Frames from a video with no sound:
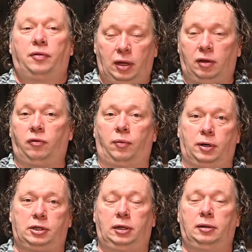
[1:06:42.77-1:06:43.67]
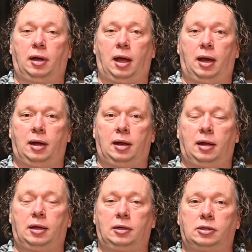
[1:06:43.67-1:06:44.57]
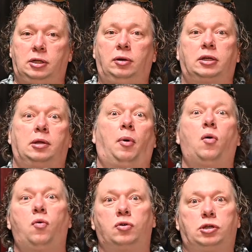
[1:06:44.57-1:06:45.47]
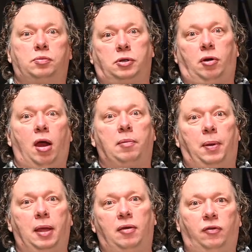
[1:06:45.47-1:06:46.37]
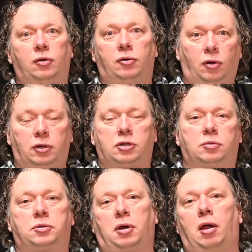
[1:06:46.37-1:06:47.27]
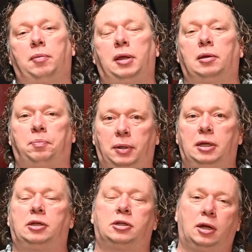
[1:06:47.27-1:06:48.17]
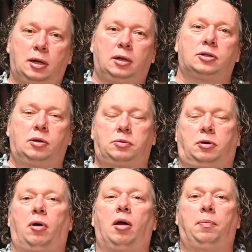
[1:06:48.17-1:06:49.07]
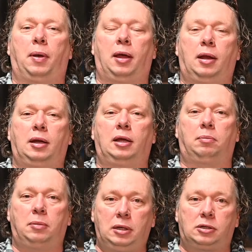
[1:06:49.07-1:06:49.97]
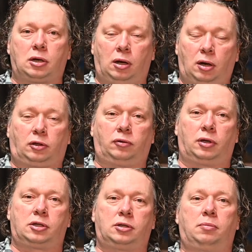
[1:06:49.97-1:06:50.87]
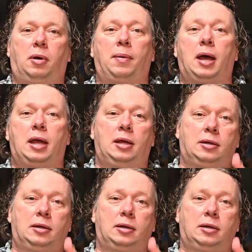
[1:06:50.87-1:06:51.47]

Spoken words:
Thank you for watching, and see you next time. Oh, subscribe! If you're not a subscriber yet, please subscribe, and it means a lot to us. Bye bye.